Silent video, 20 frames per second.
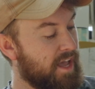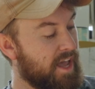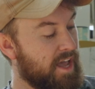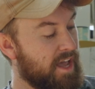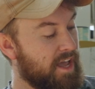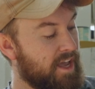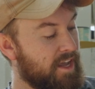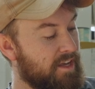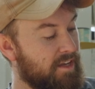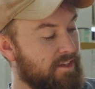
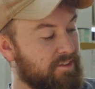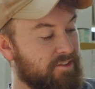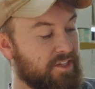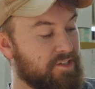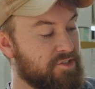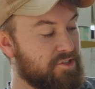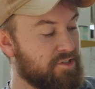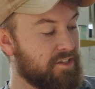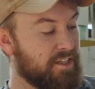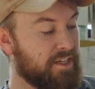
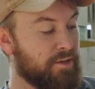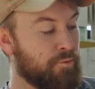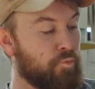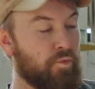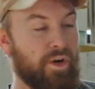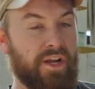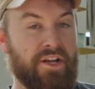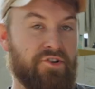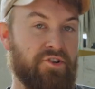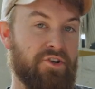essentially
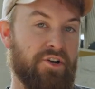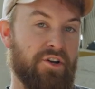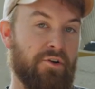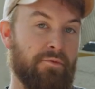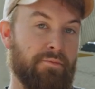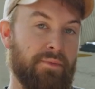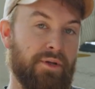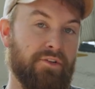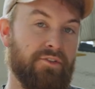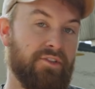ratio
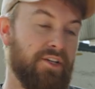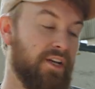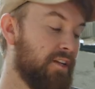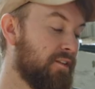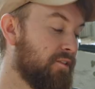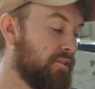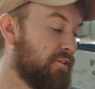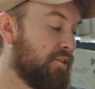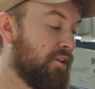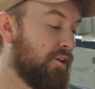built
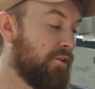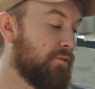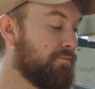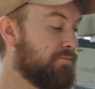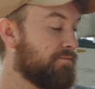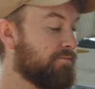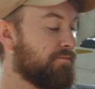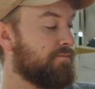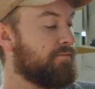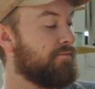in.
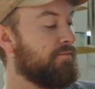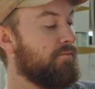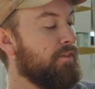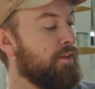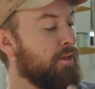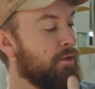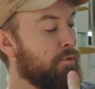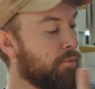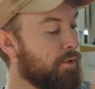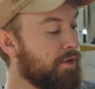So
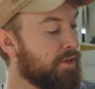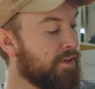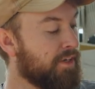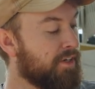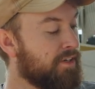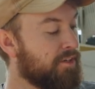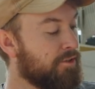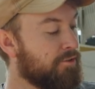what you're gonna